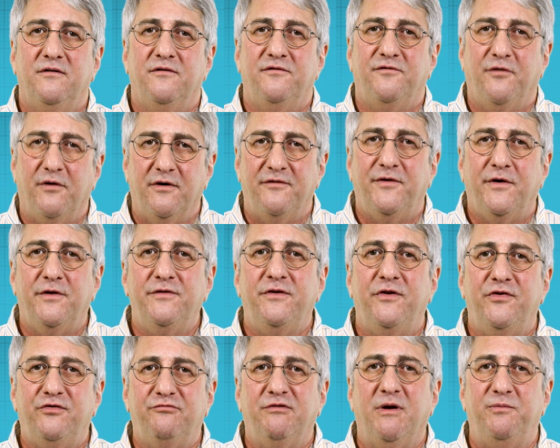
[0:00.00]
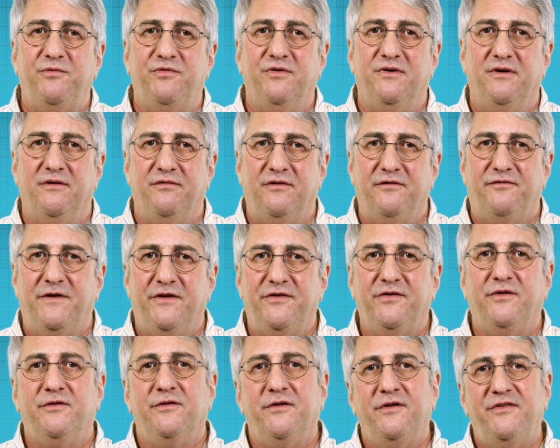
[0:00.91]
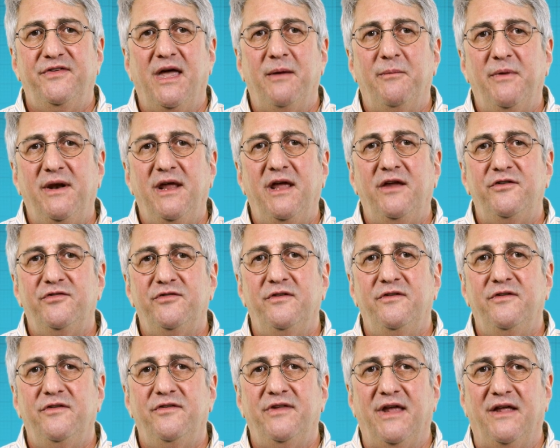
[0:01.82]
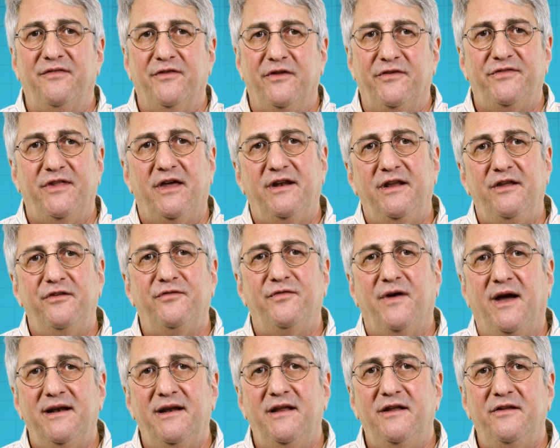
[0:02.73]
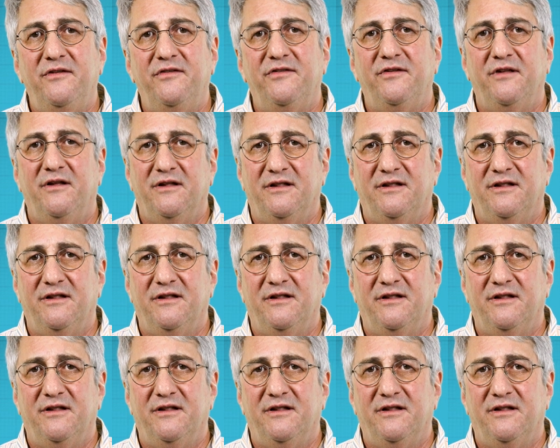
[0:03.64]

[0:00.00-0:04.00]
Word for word: For a full description of the physical examination and the study's findings,